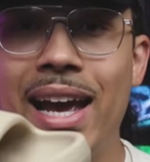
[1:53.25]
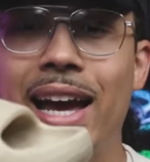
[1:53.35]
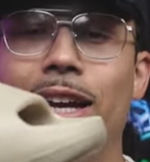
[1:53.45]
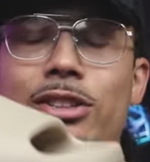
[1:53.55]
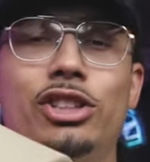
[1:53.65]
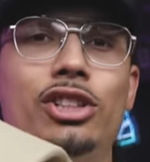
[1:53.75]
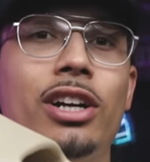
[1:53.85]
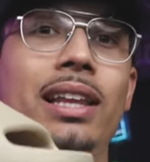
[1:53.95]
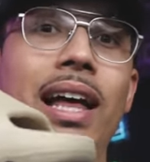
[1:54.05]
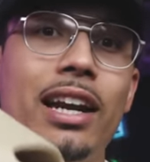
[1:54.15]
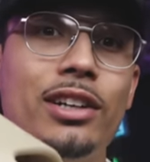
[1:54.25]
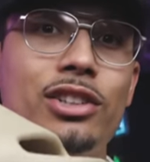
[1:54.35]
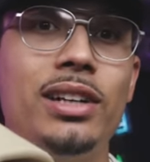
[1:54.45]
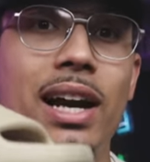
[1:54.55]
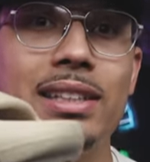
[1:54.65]
And I'm sure a lot of
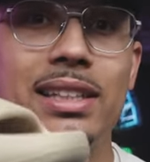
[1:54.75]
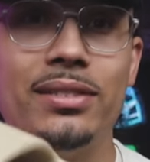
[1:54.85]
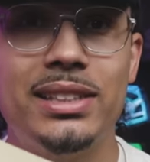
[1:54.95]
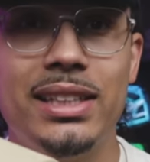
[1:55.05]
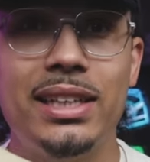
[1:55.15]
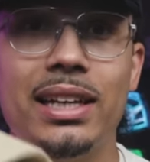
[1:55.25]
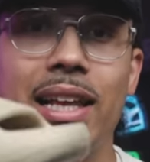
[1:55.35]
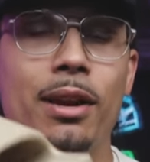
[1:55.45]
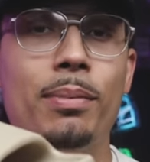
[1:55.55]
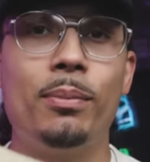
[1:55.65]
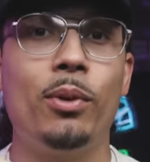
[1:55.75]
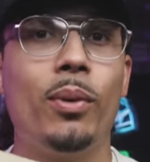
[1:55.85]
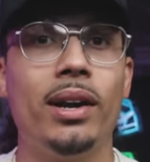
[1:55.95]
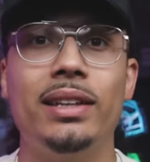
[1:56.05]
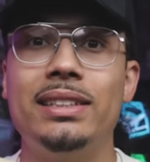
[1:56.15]
you guys have seen a lot of people
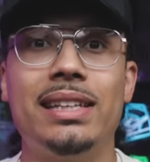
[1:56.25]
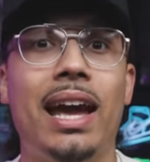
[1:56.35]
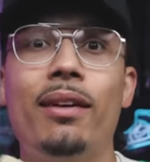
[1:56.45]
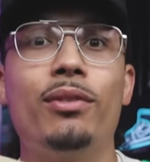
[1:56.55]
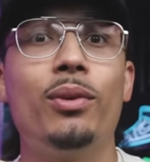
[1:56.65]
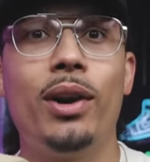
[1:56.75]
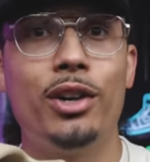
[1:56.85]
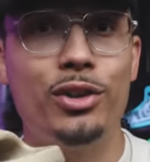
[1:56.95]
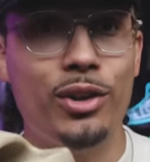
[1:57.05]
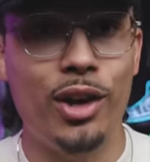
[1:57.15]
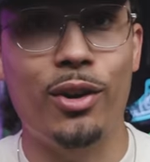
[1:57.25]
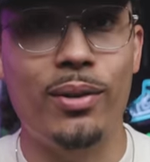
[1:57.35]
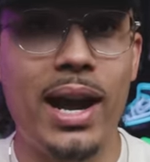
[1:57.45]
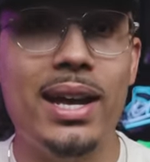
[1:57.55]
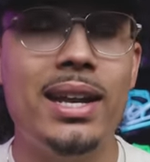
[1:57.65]
wearing these everywhere you go,
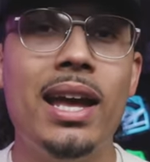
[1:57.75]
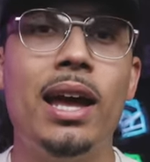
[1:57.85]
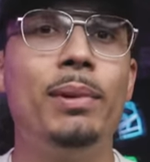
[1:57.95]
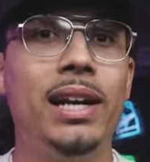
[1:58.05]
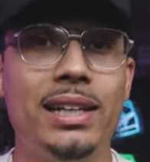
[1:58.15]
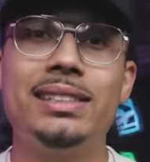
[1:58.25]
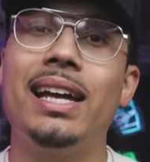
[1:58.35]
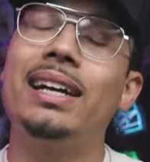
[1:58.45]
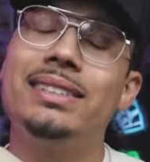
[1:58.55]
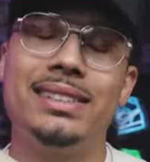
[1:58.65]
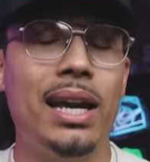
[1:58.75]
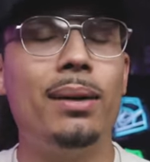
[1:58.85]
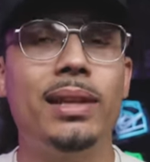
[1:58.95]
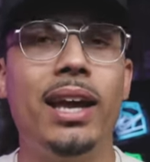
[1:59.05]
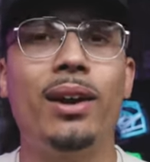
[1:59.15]
right? And because of that,
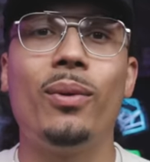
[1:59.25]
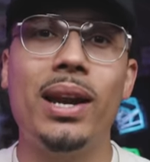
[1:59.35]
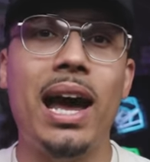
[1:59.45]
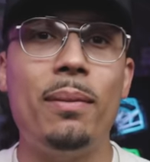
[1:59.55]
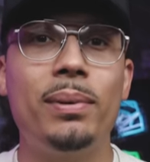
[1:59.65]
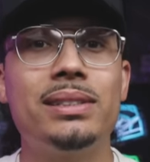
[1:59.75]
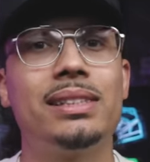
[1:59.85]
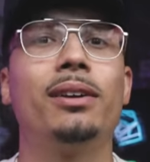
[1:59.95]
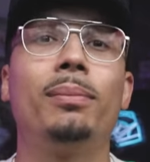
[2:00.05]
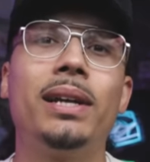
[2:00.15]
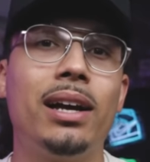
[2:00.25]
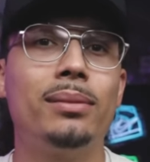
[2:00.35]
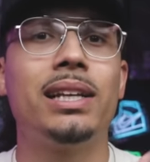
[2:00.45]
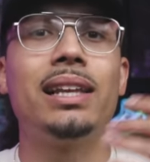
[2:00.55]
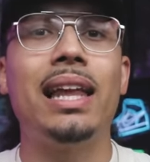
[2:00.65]
same thing. What happens, there
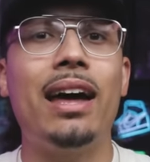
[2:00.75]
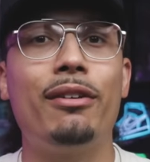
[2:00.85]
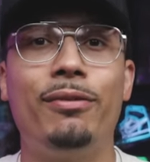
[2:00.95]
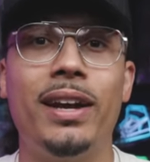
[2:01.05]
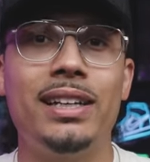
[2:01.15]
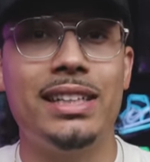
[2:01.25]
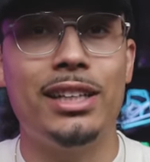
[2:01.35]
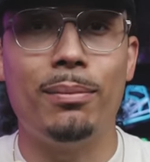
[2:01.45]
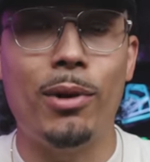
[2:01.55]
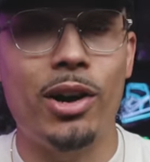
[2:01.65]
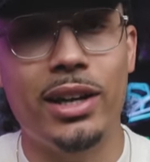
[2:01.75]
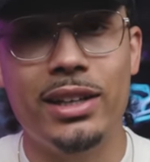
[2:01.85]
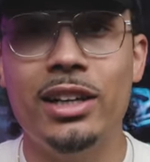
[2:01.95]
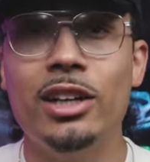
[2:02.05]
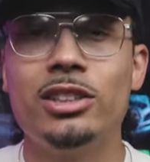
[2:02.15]
becomes a lot of fakes in the market.